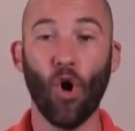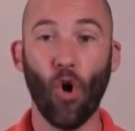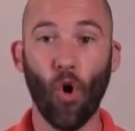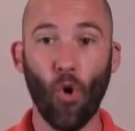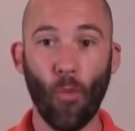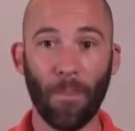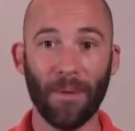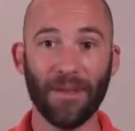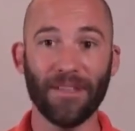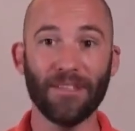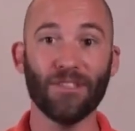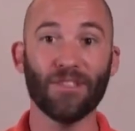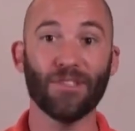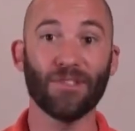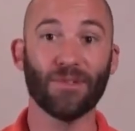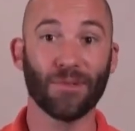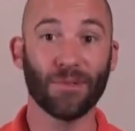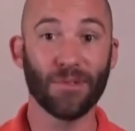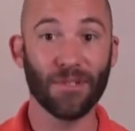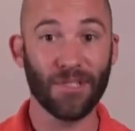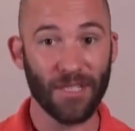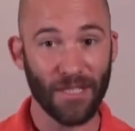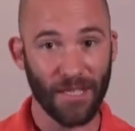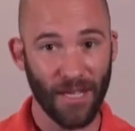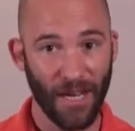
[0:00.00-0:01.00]
Open
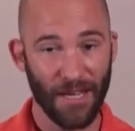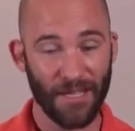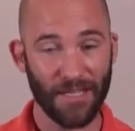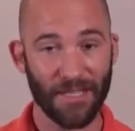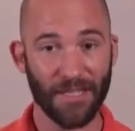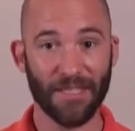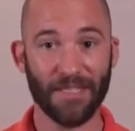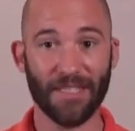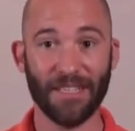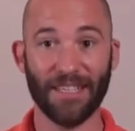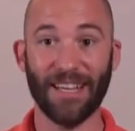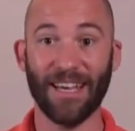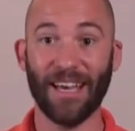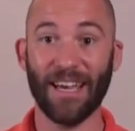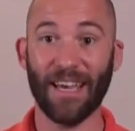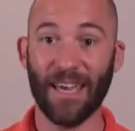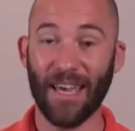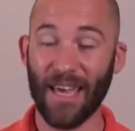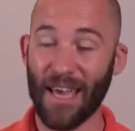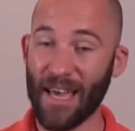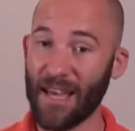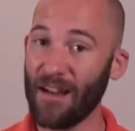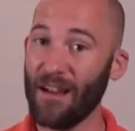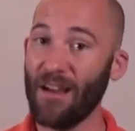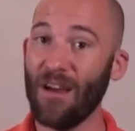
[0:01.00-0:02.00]
source licensing,
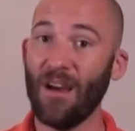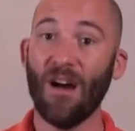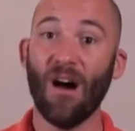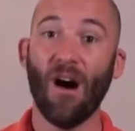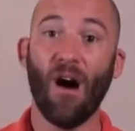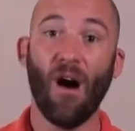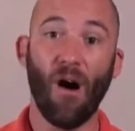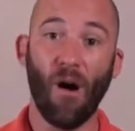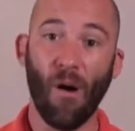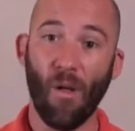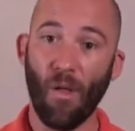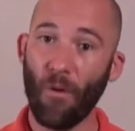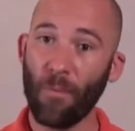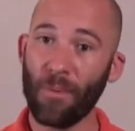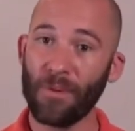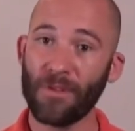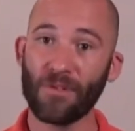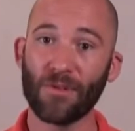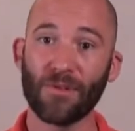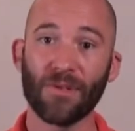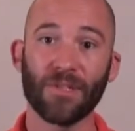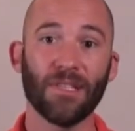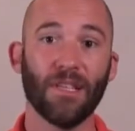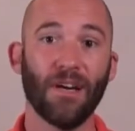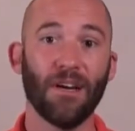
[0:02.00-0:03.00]
again, all open
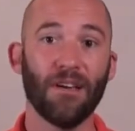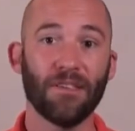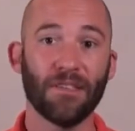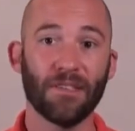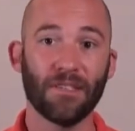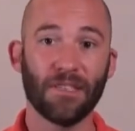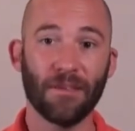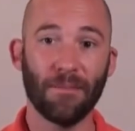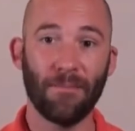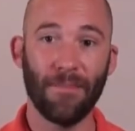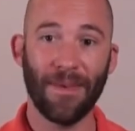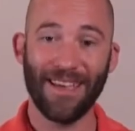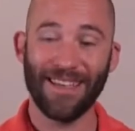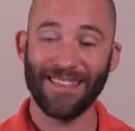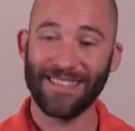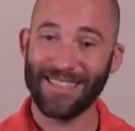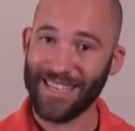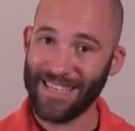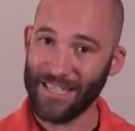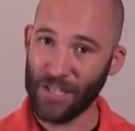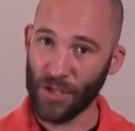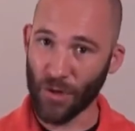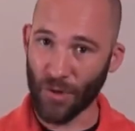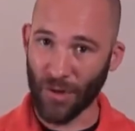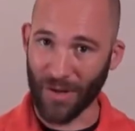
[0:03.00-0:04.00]
source licensing means
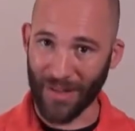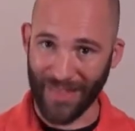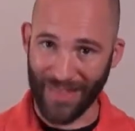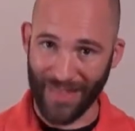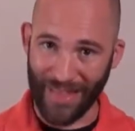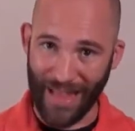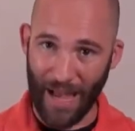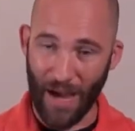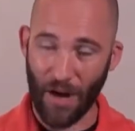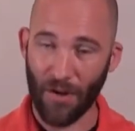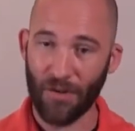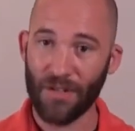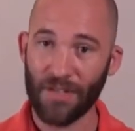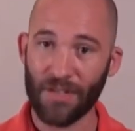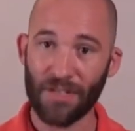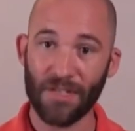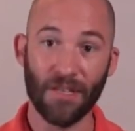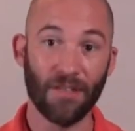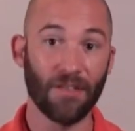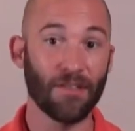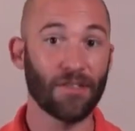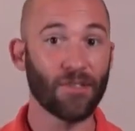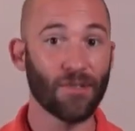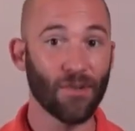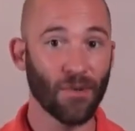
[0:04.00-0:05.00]
is you're allowed to
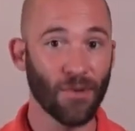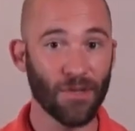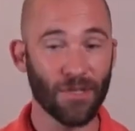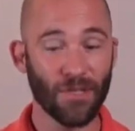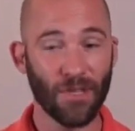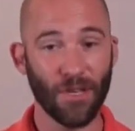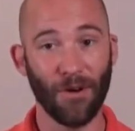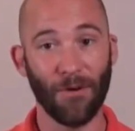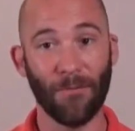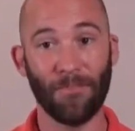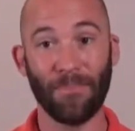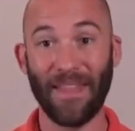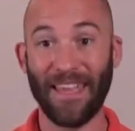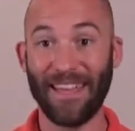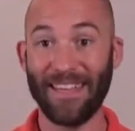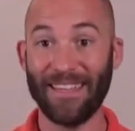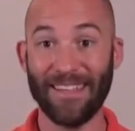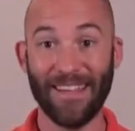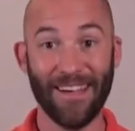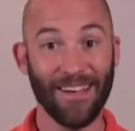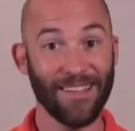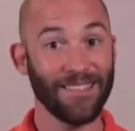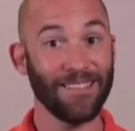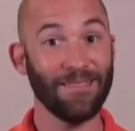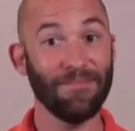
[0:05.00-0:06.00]
see the source code. It
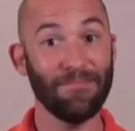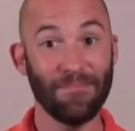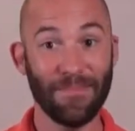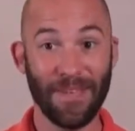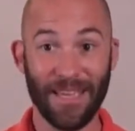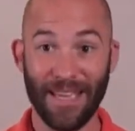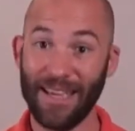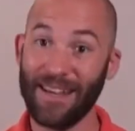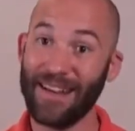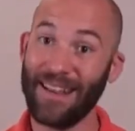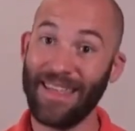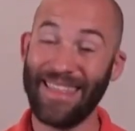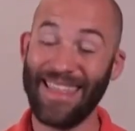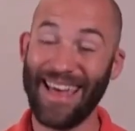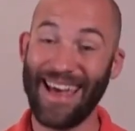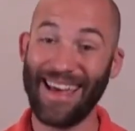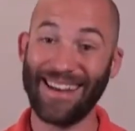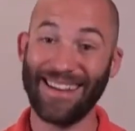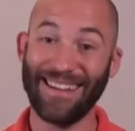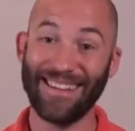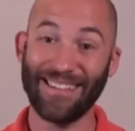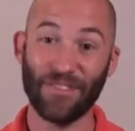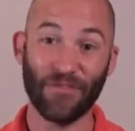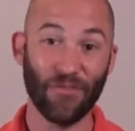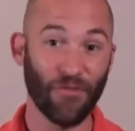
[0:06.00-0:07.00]
doesn't mean that
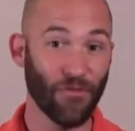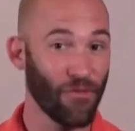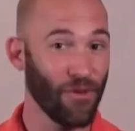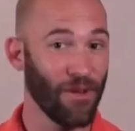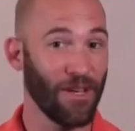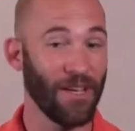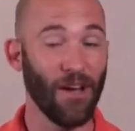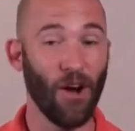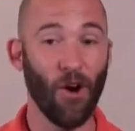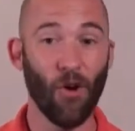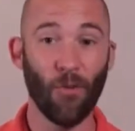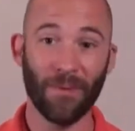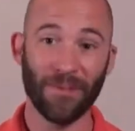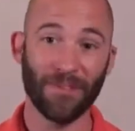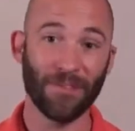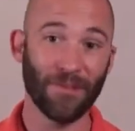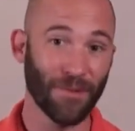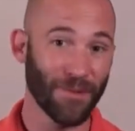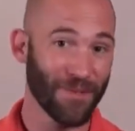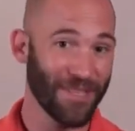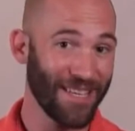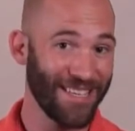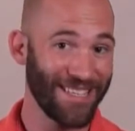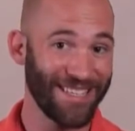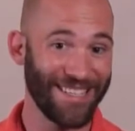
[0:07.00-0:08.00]
it is free. Open
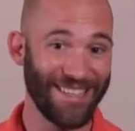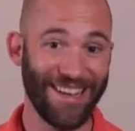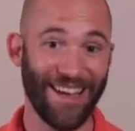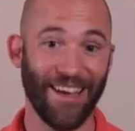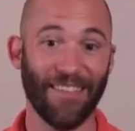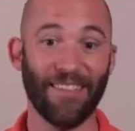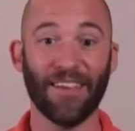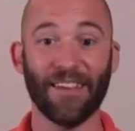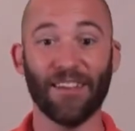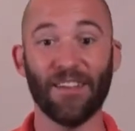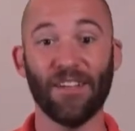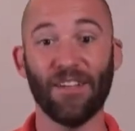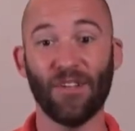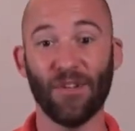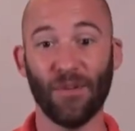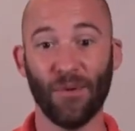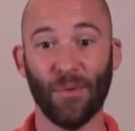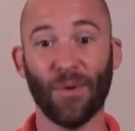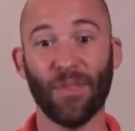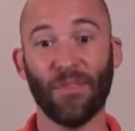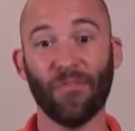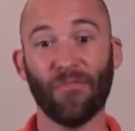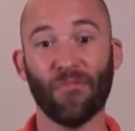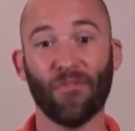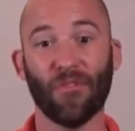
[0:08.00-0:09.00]
source has nothing to do
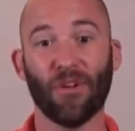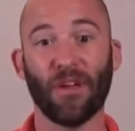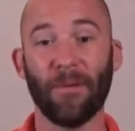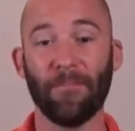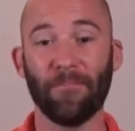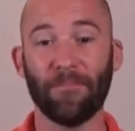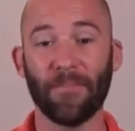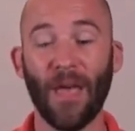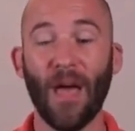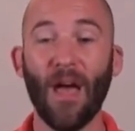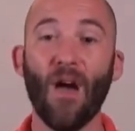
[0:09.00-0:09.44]
with free.